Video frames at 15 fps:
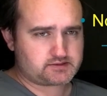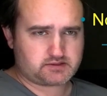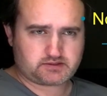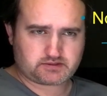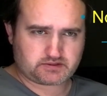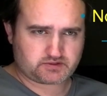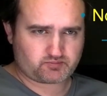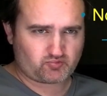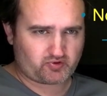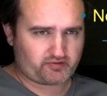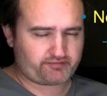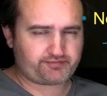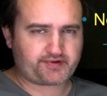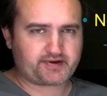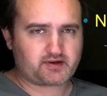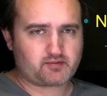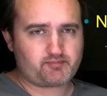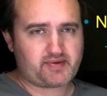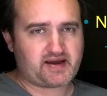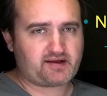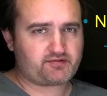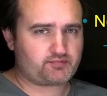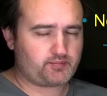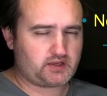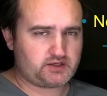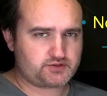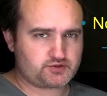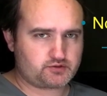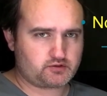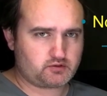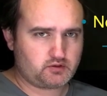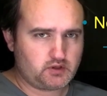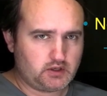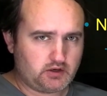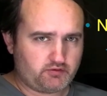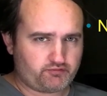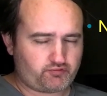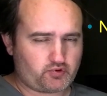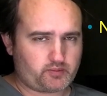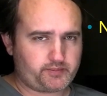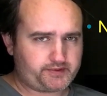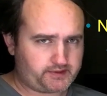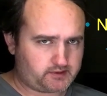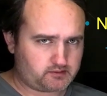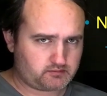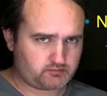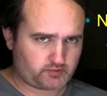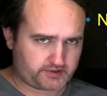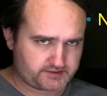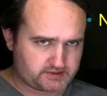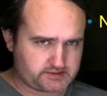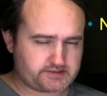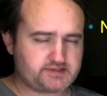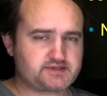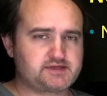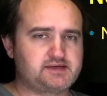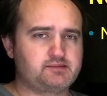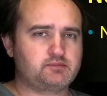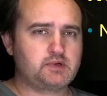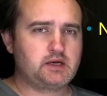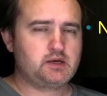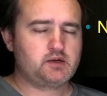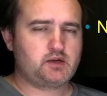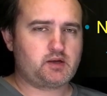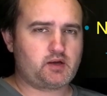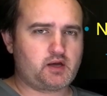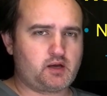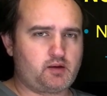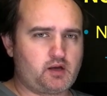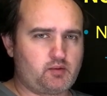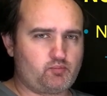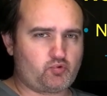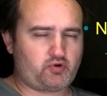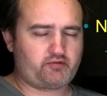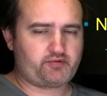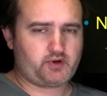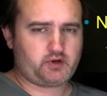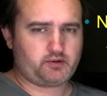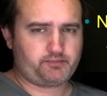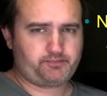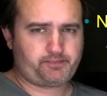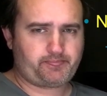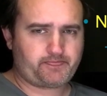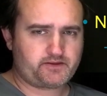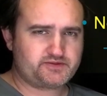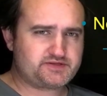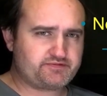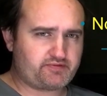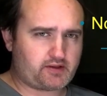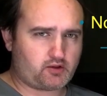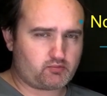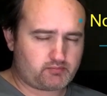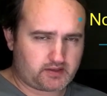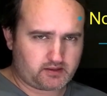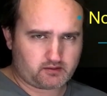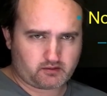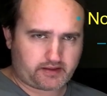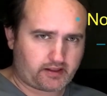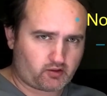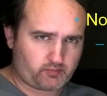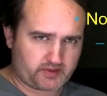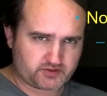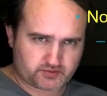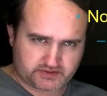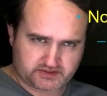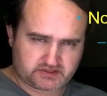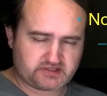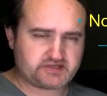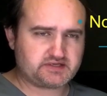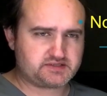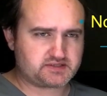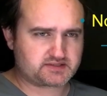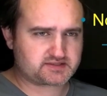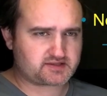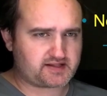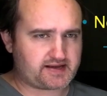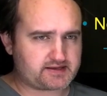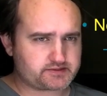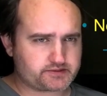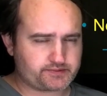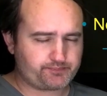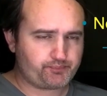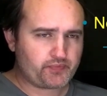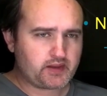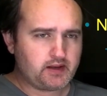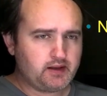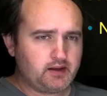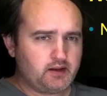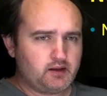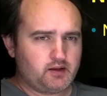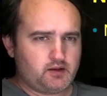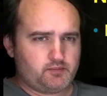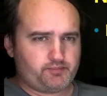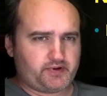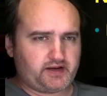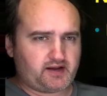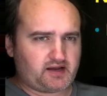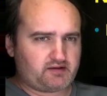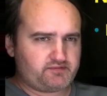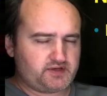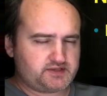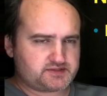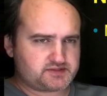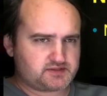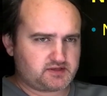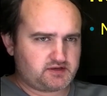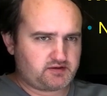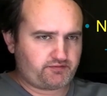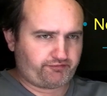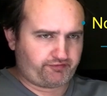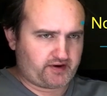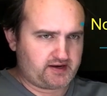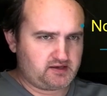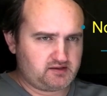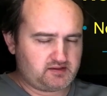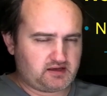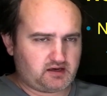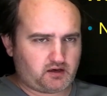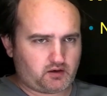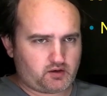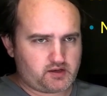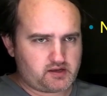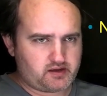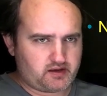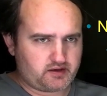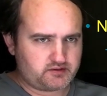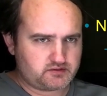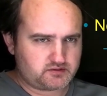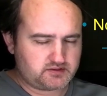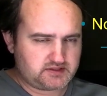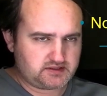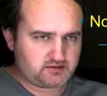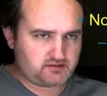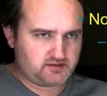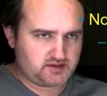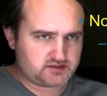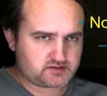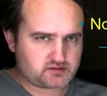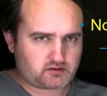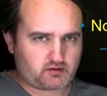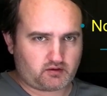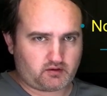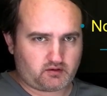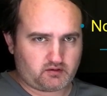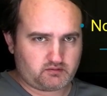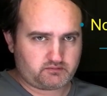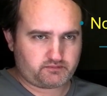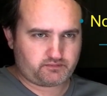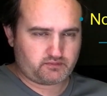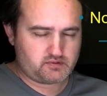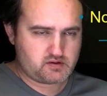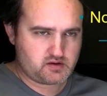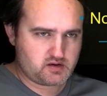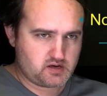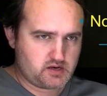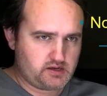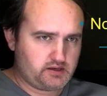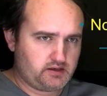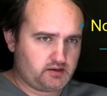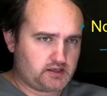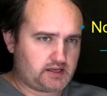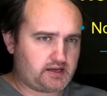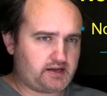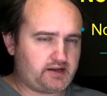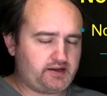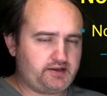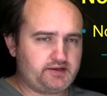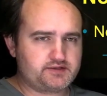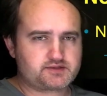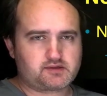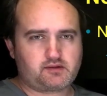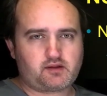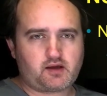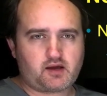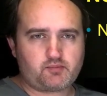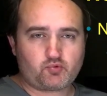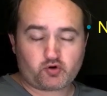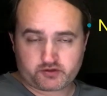This is more of like a math major formula, whereas this isn't more of a developmental elementary statistics class. But obviously, finding the area underneath this curve is a lot more